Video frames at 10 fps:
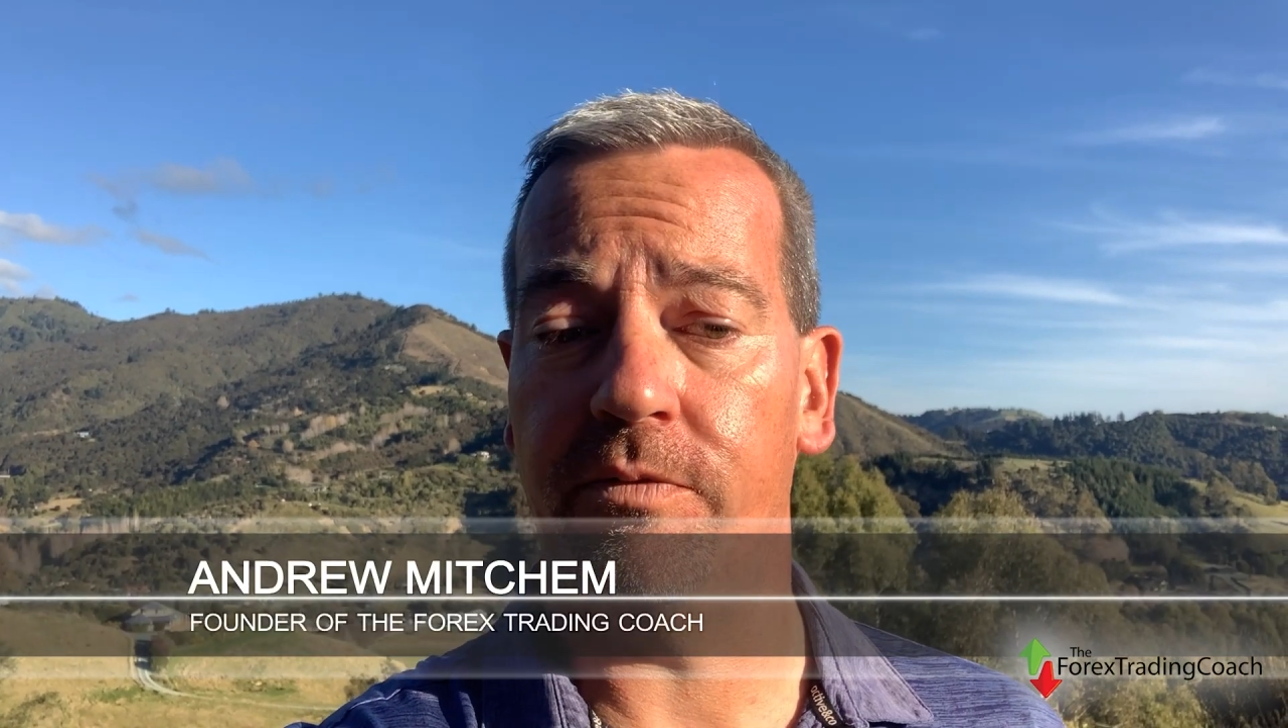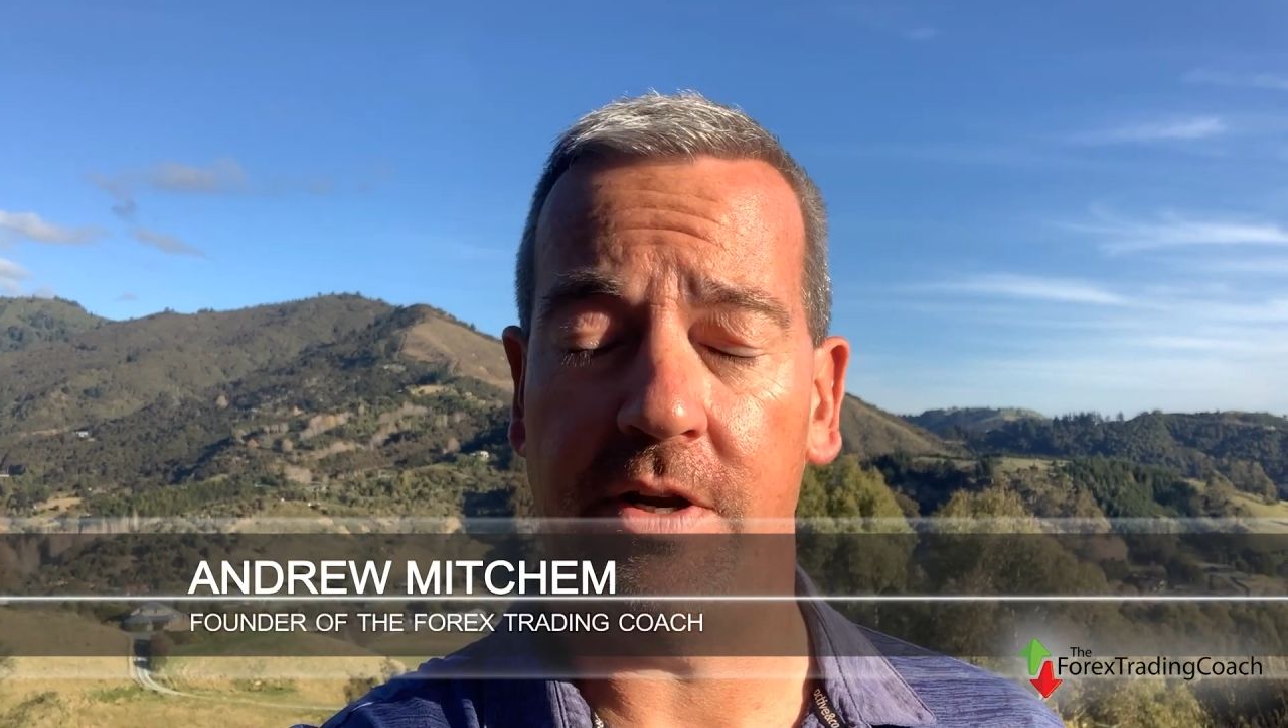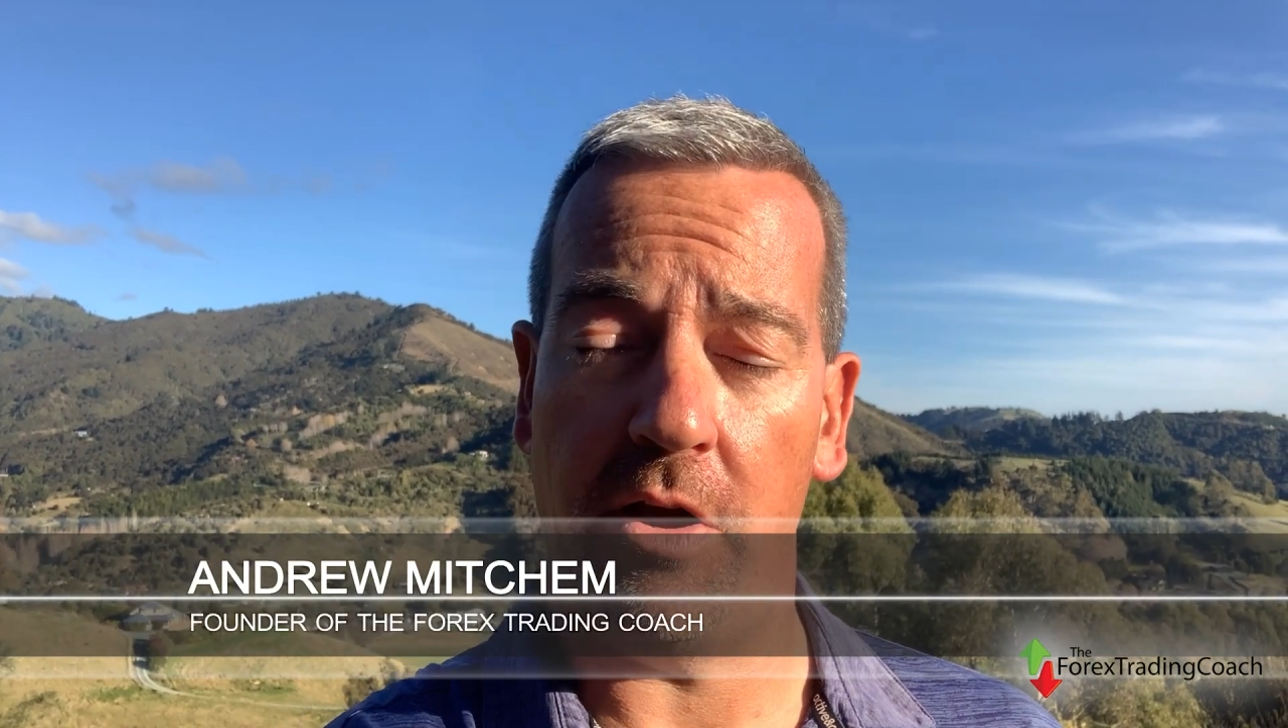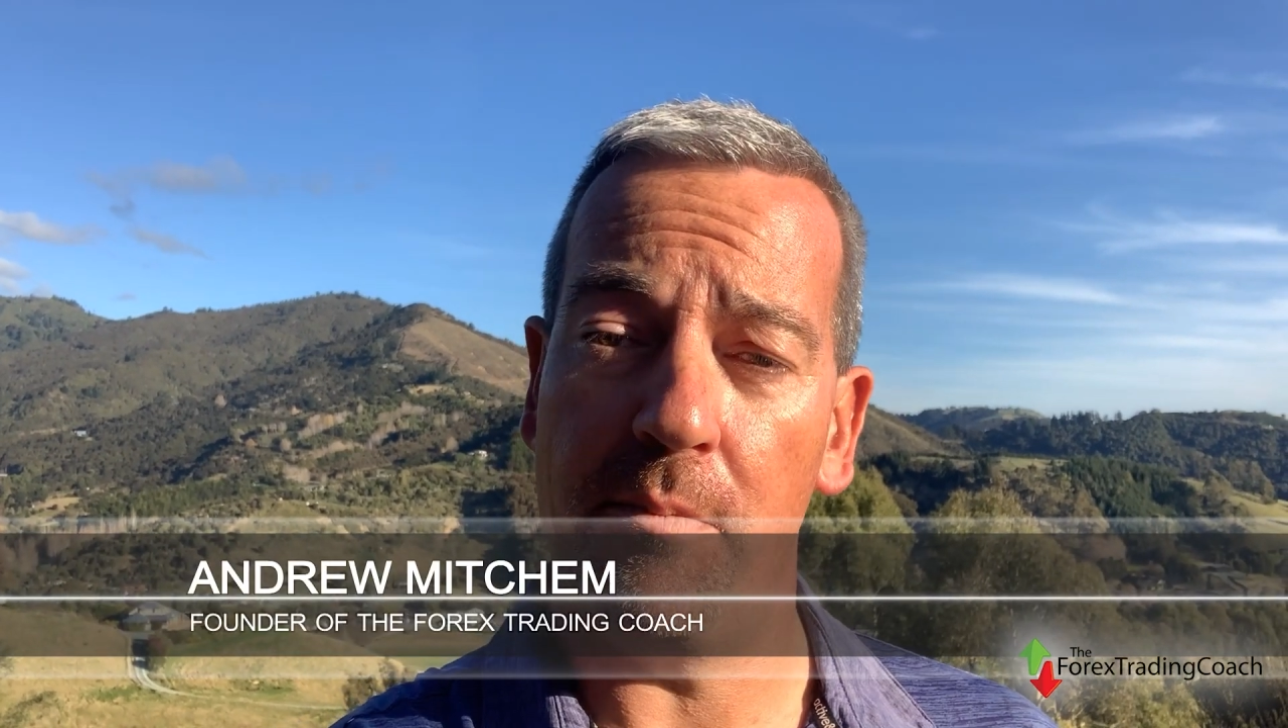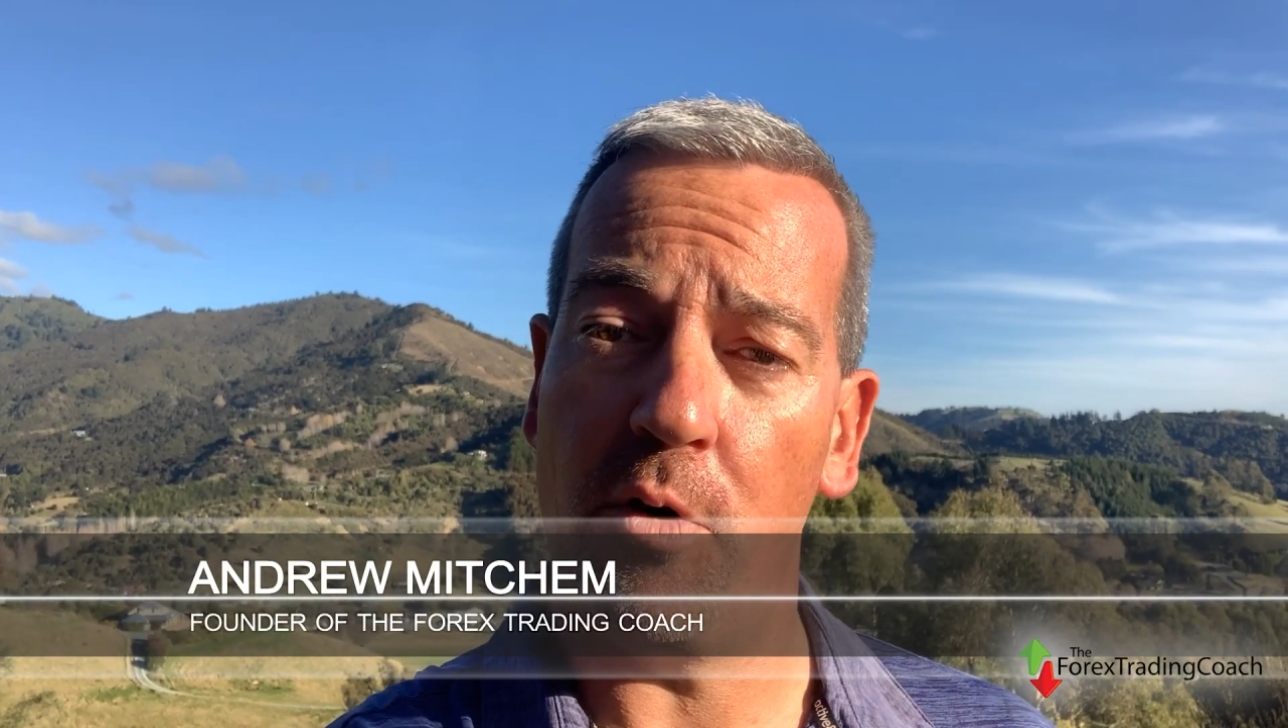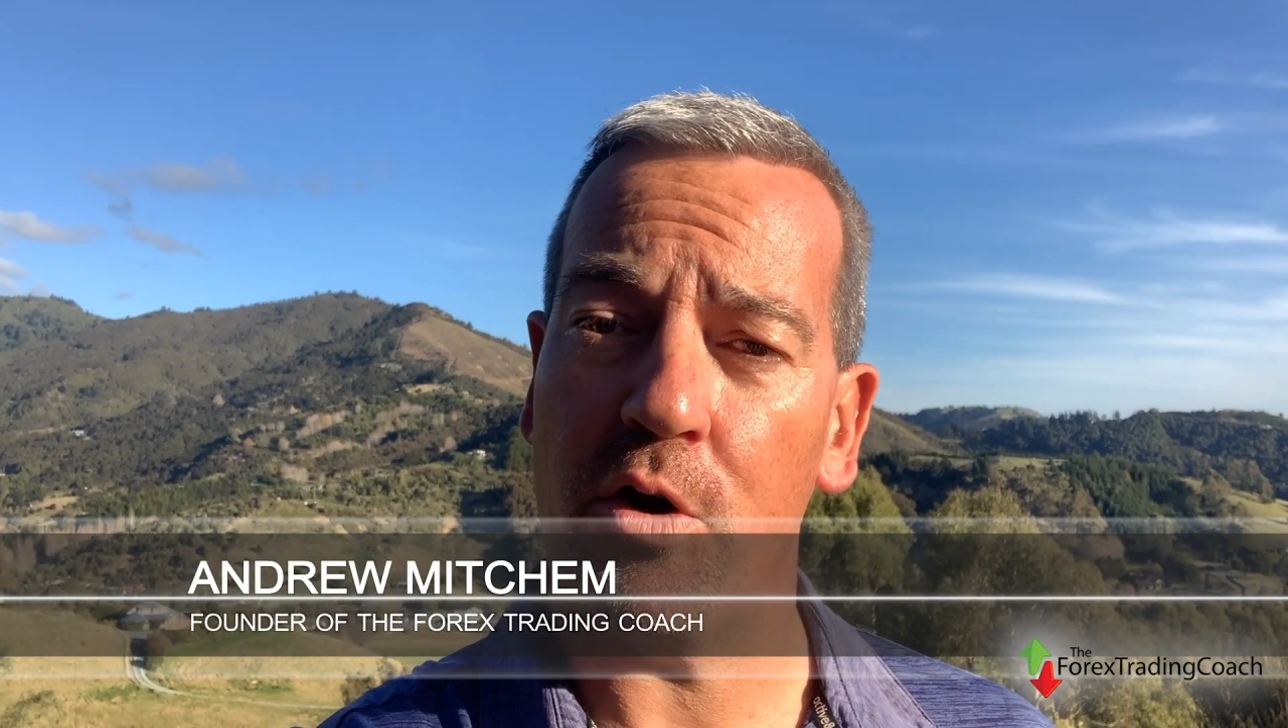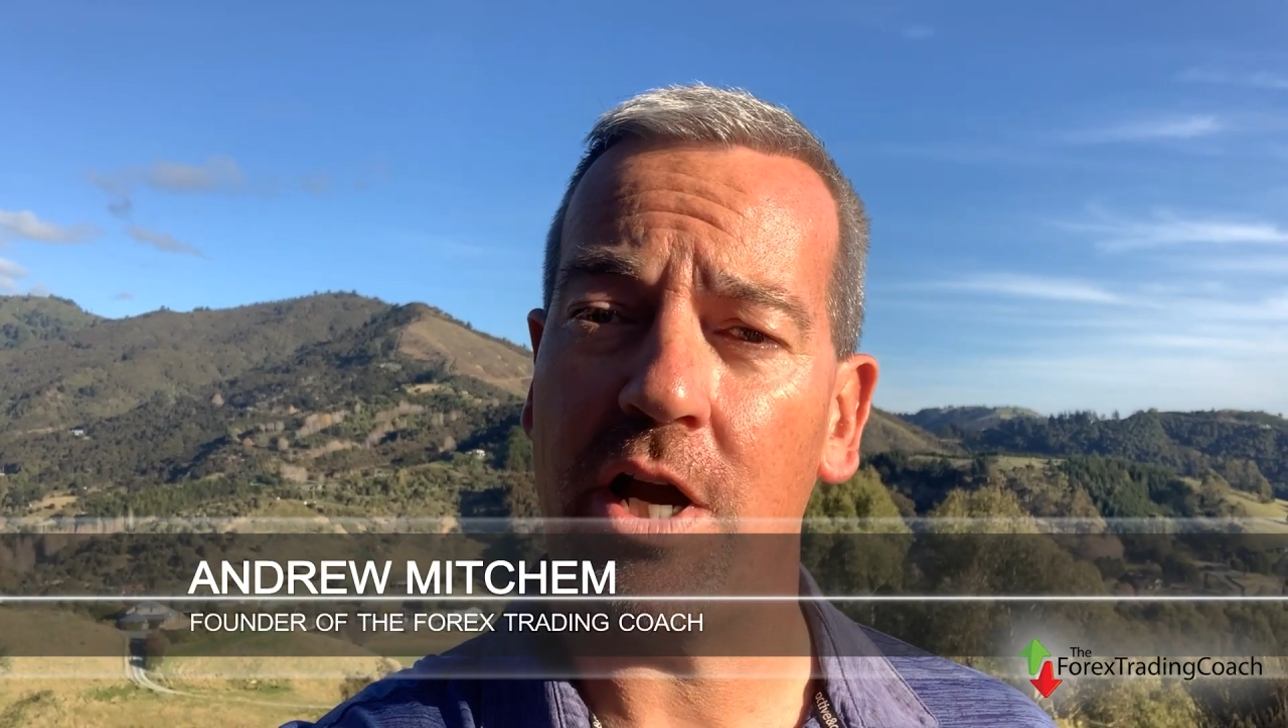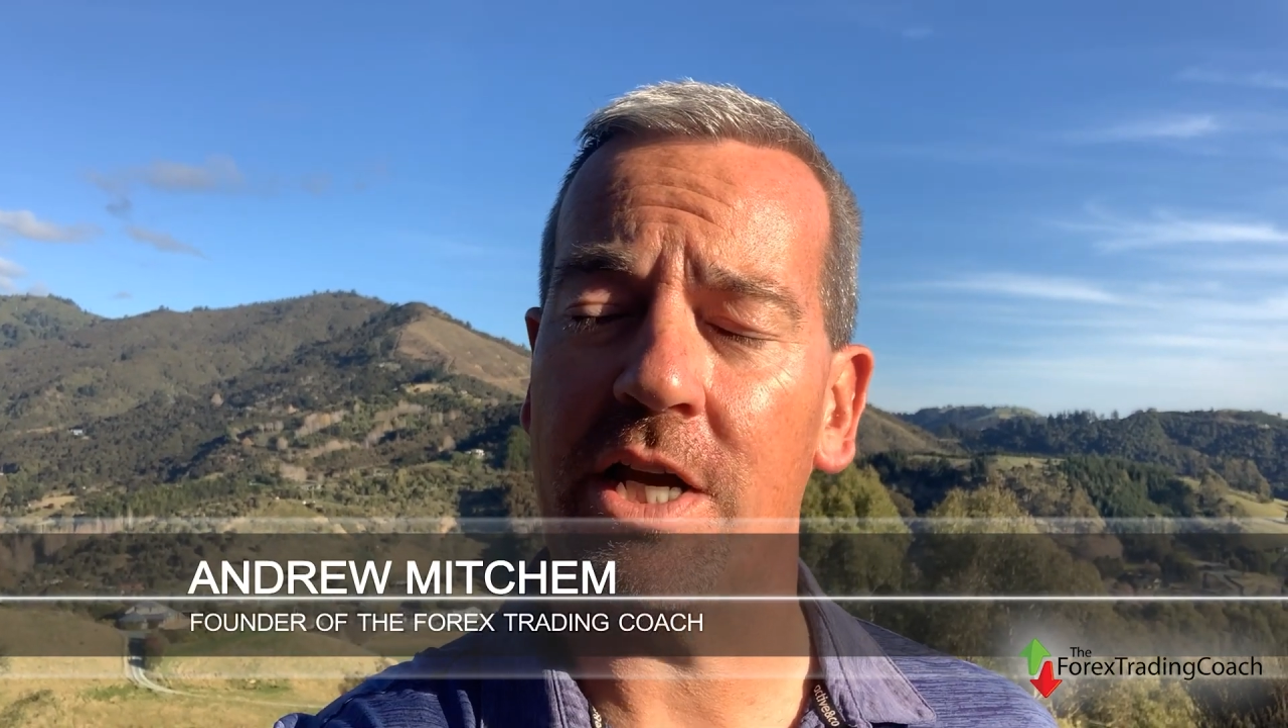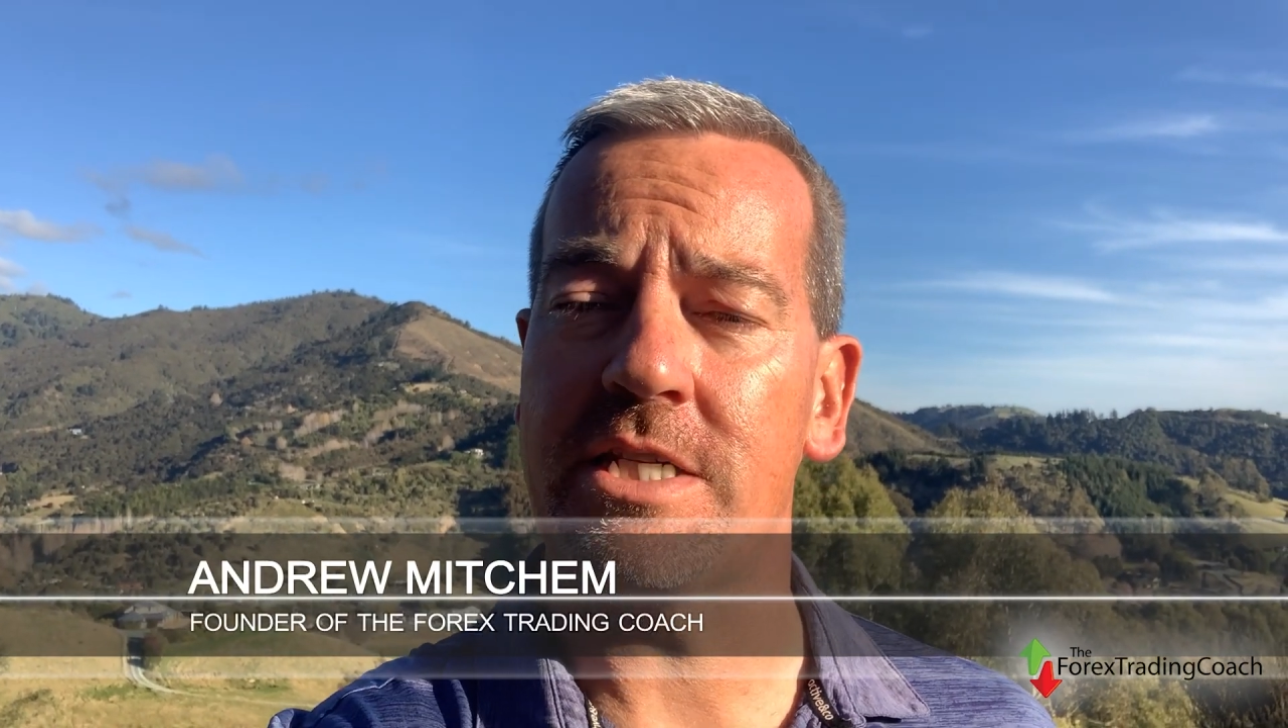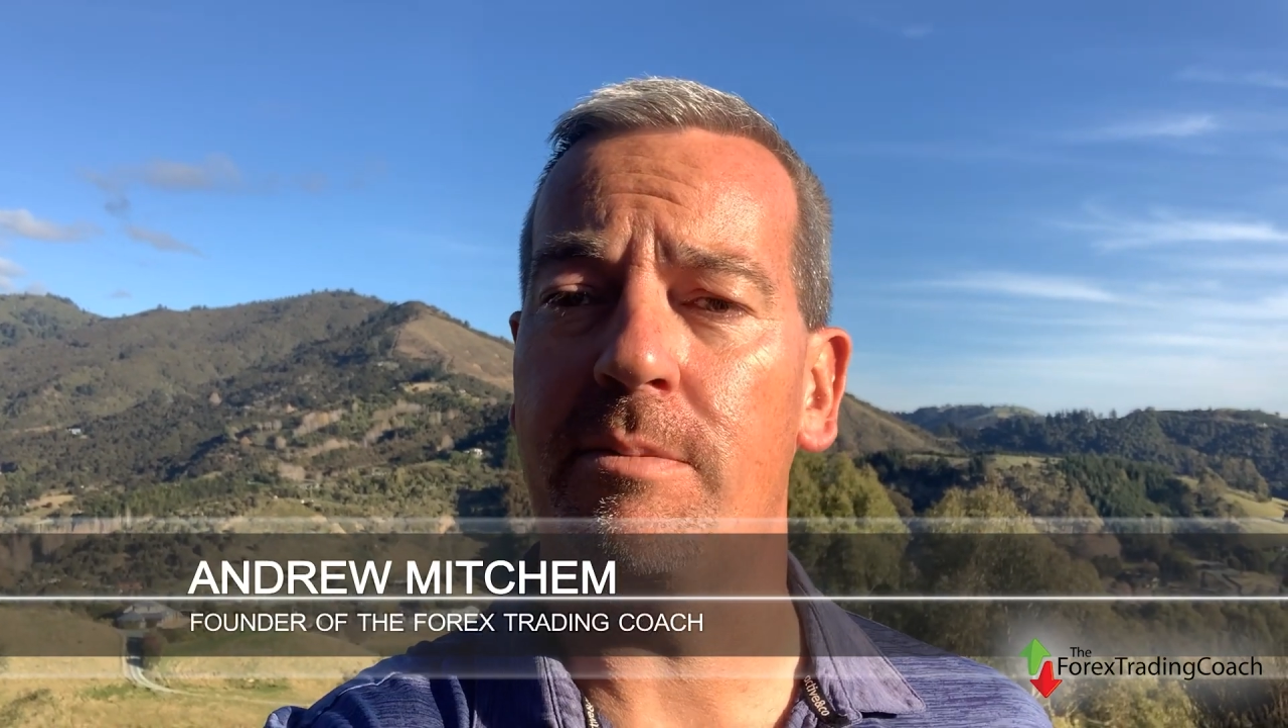video and
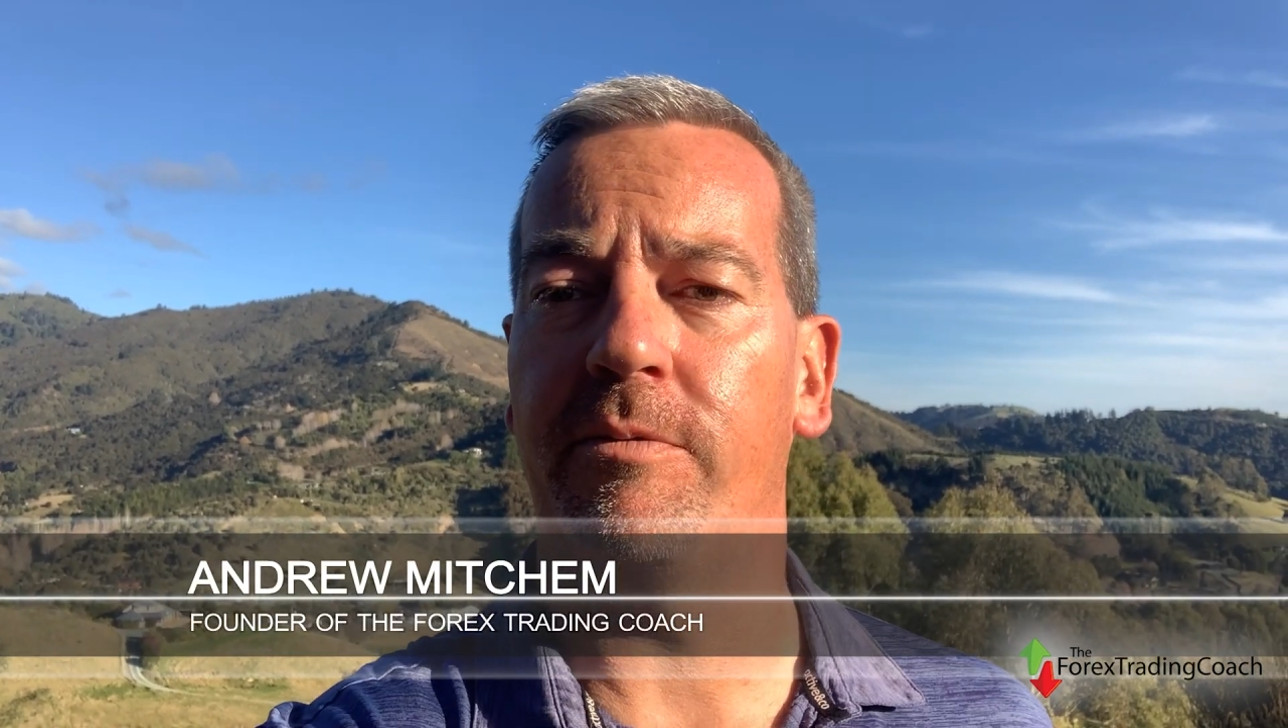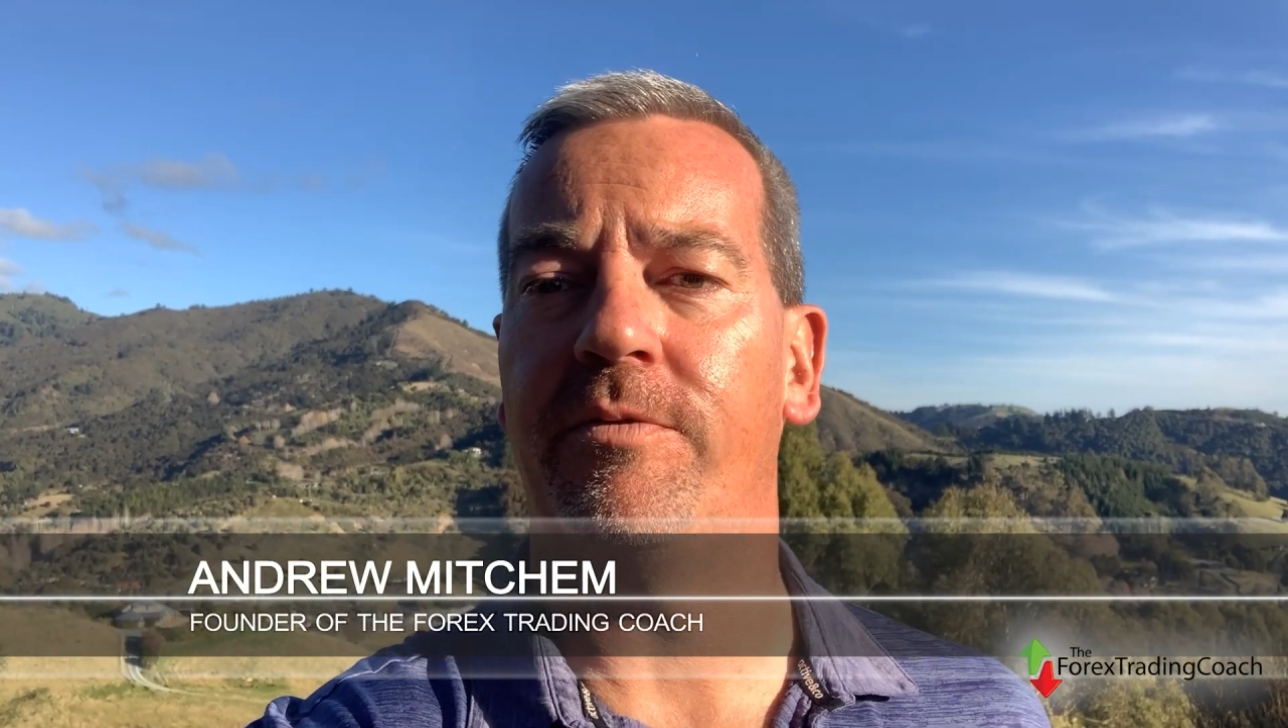podcast number